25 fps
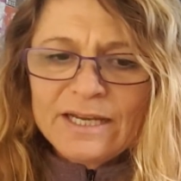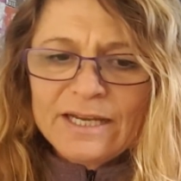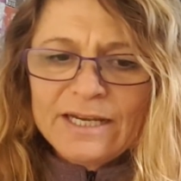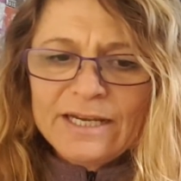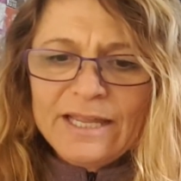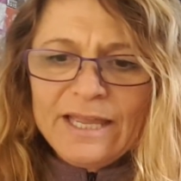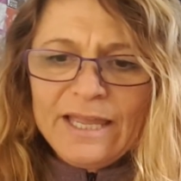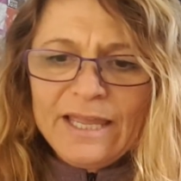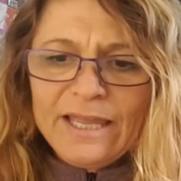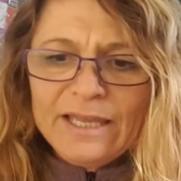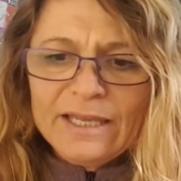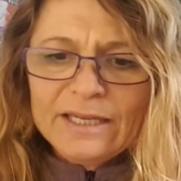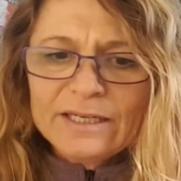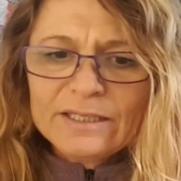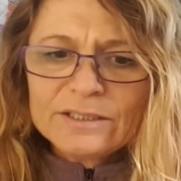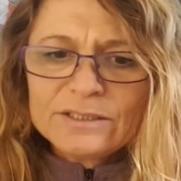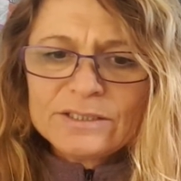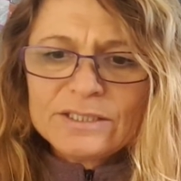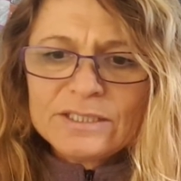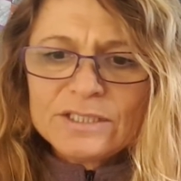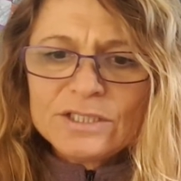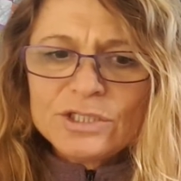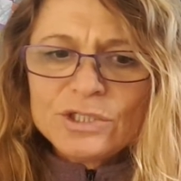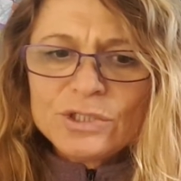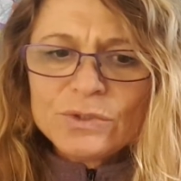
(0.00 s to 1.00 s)
and how
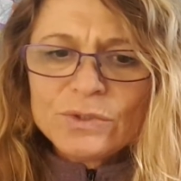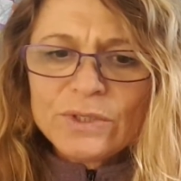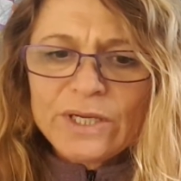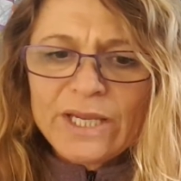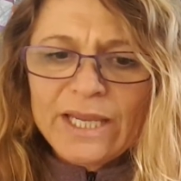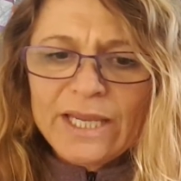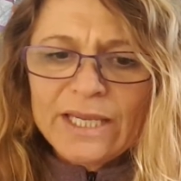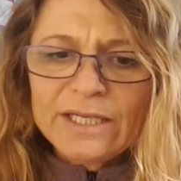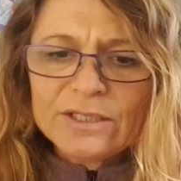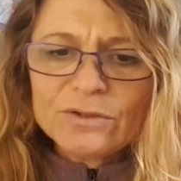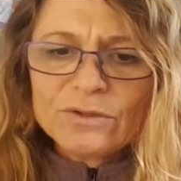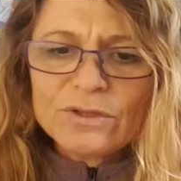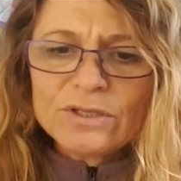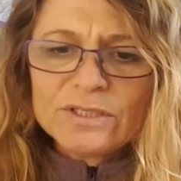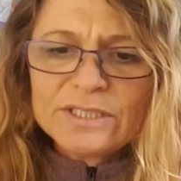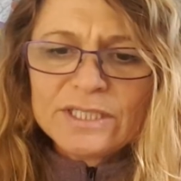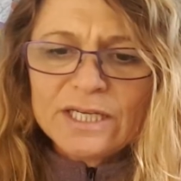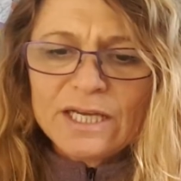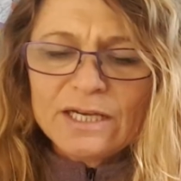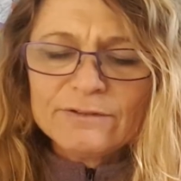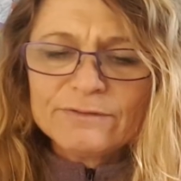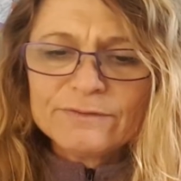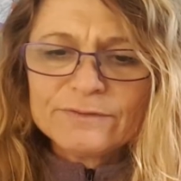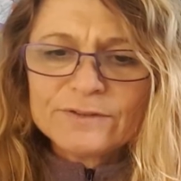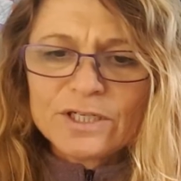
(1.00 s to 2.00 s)
did you handle the
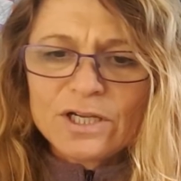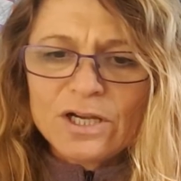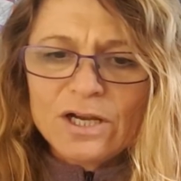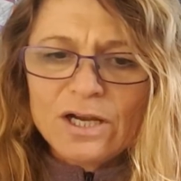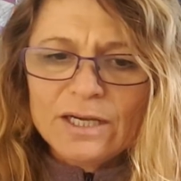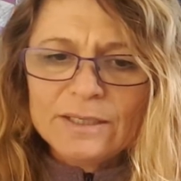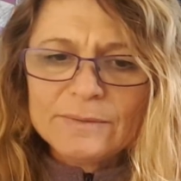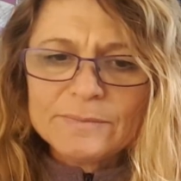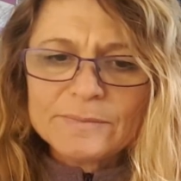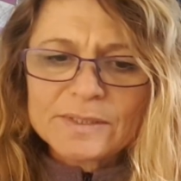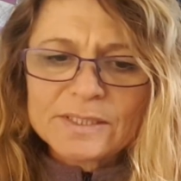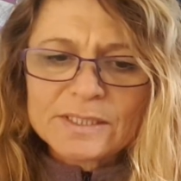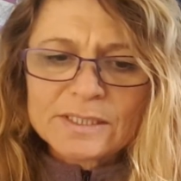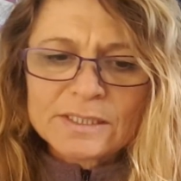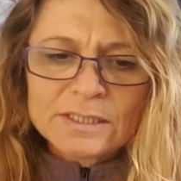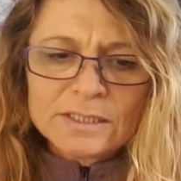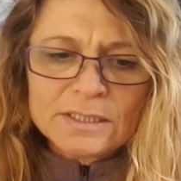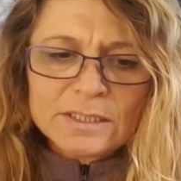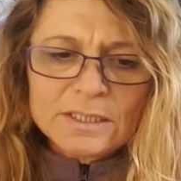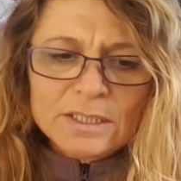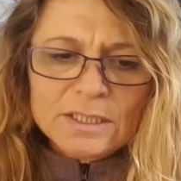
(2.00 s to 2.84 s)
tough times?